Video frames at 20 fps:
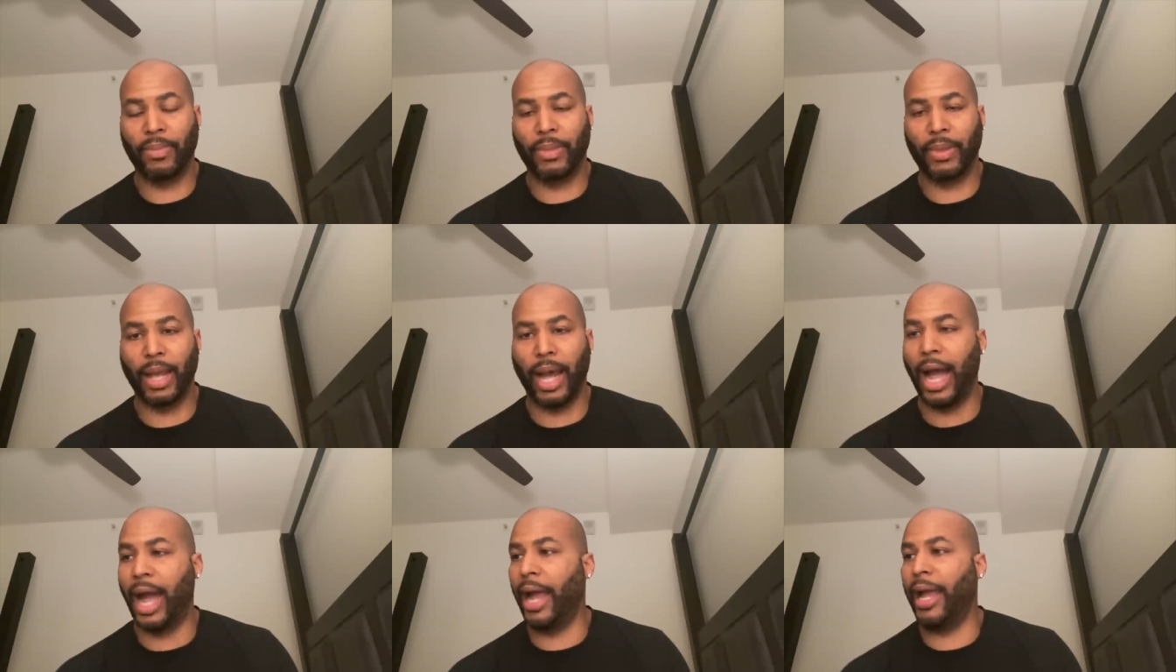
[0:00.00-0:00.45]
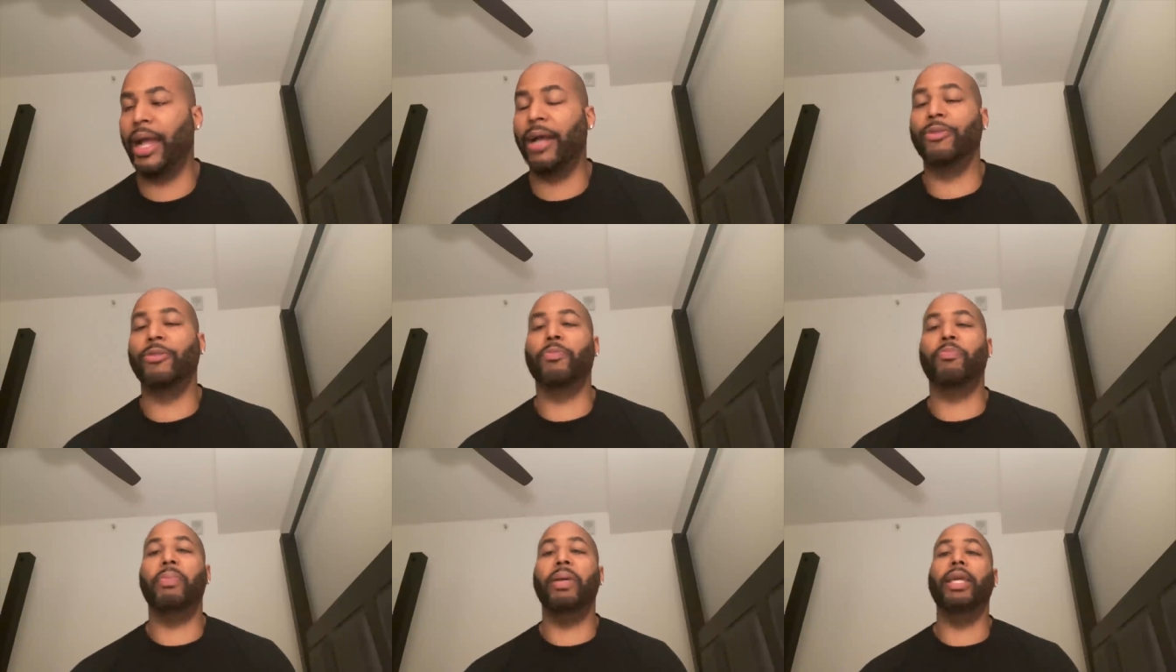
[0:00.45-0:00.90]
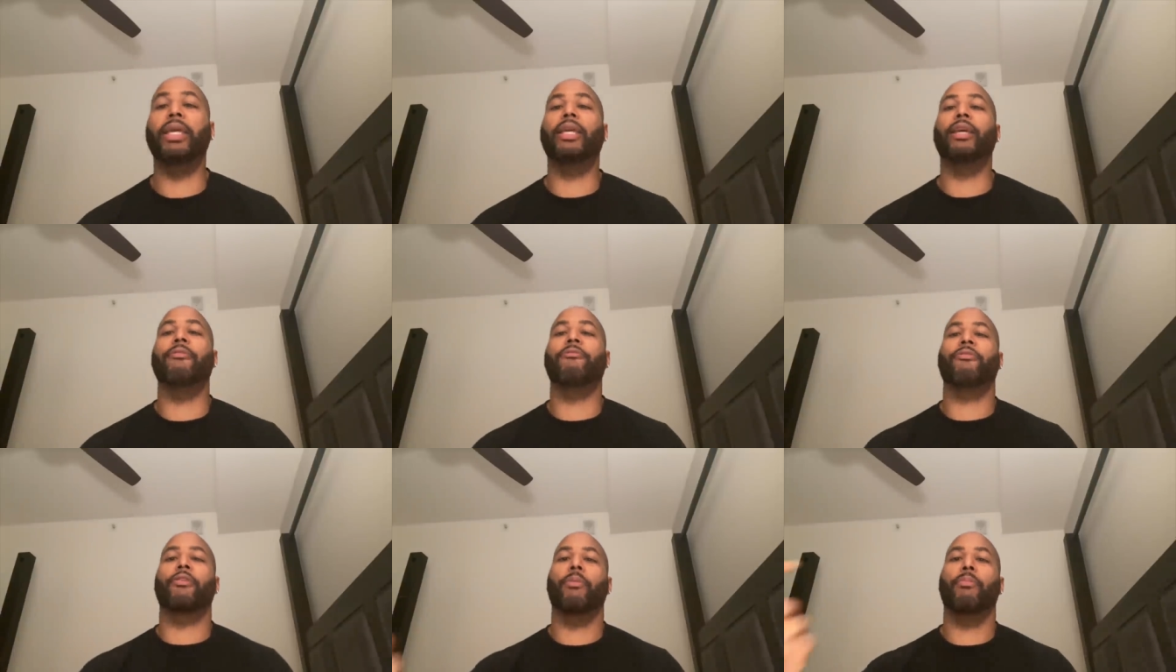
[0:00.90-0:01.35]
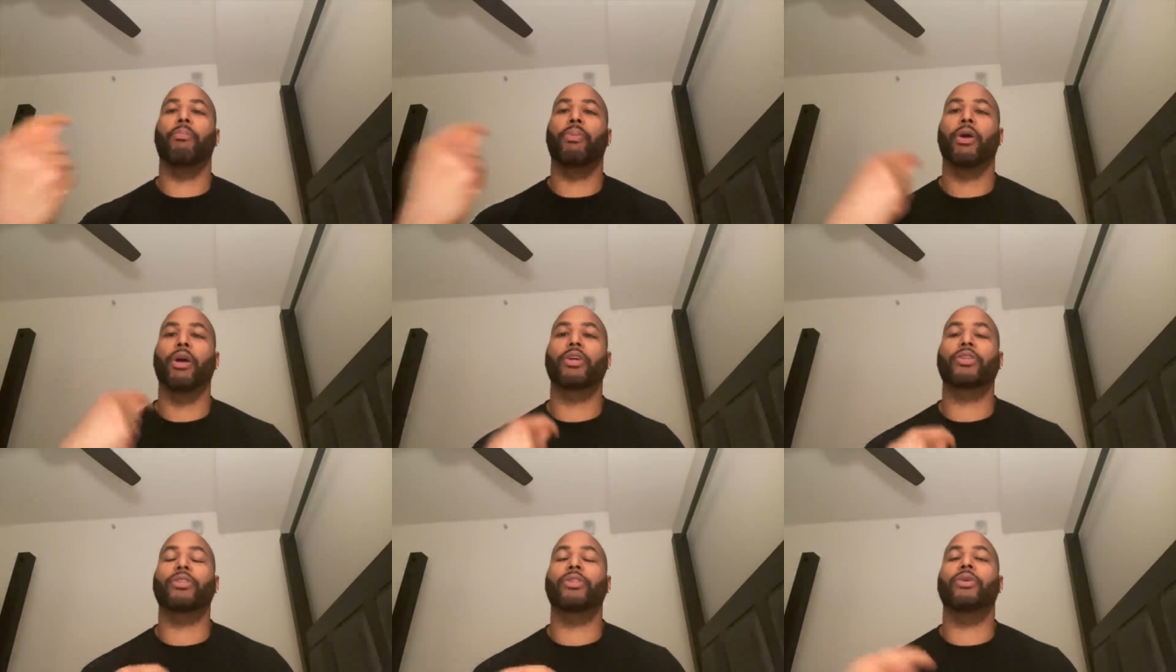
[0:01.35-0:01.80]
i am speaking from
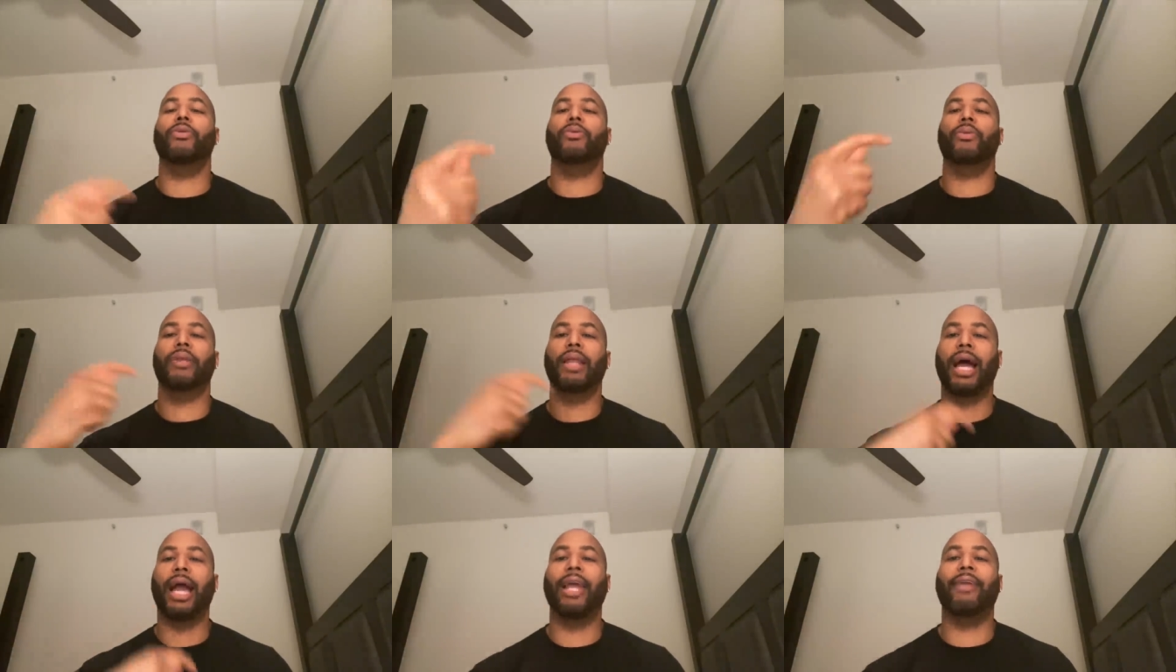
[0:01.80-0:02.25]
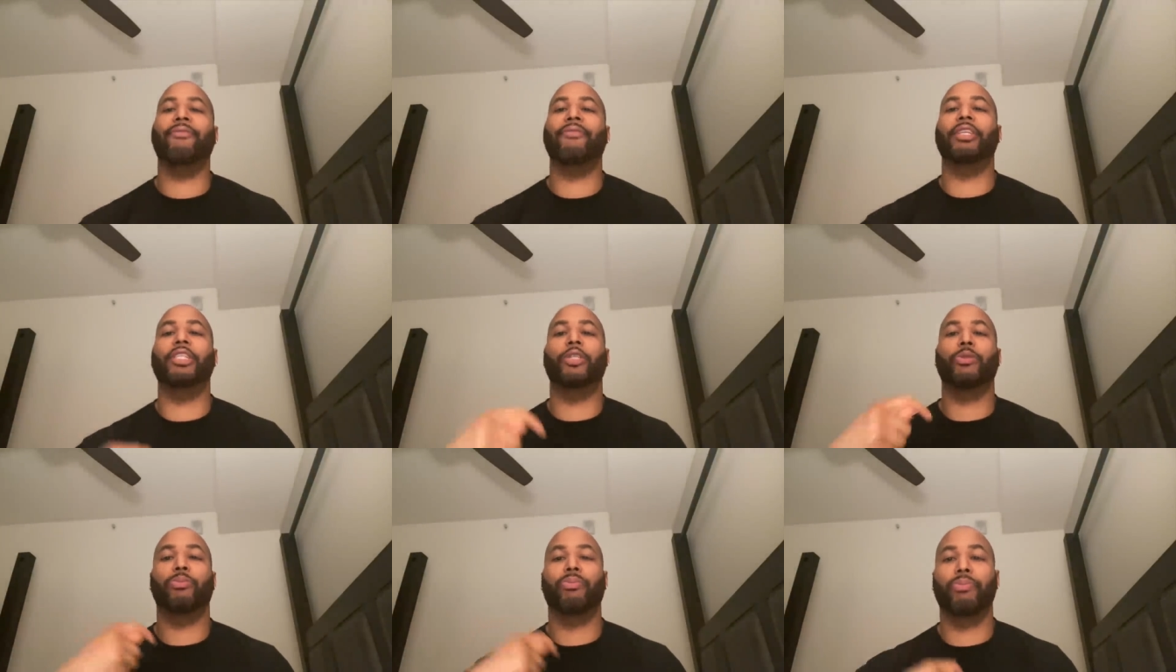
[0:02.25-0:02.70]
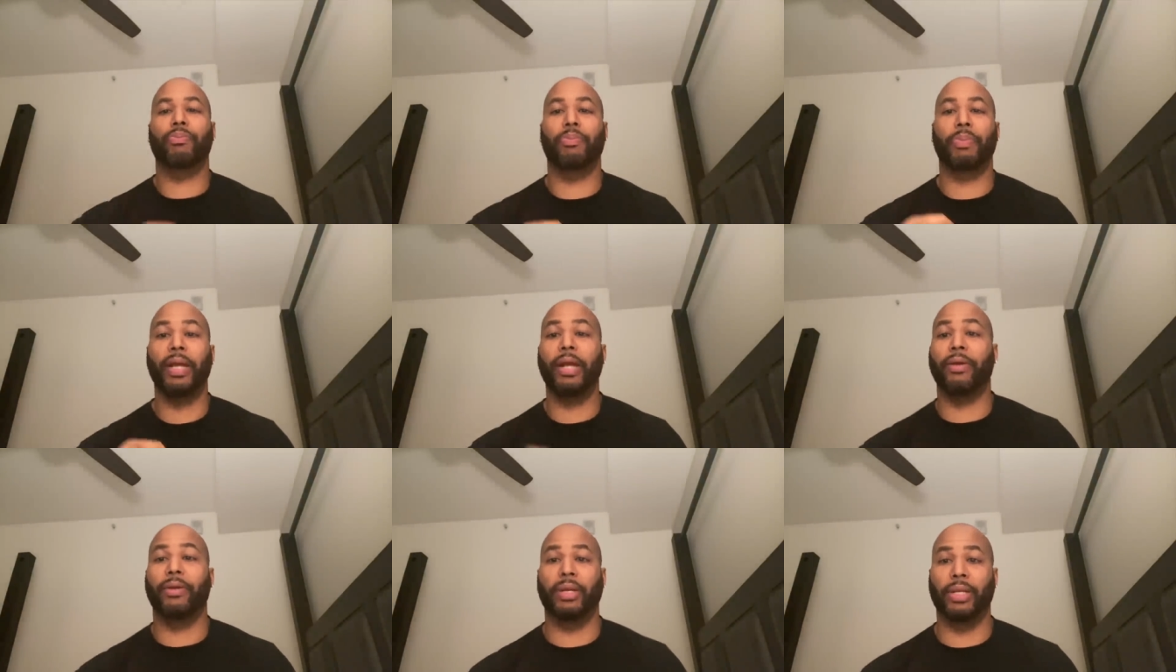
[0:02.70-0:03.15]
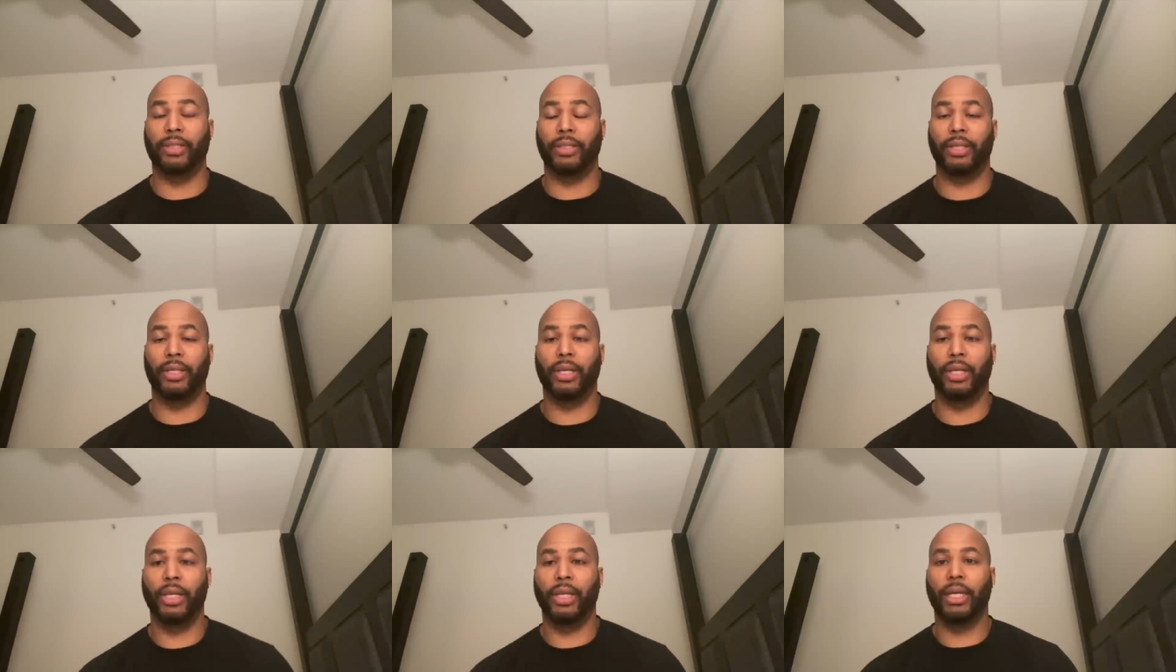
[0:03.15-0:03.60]
personal life experience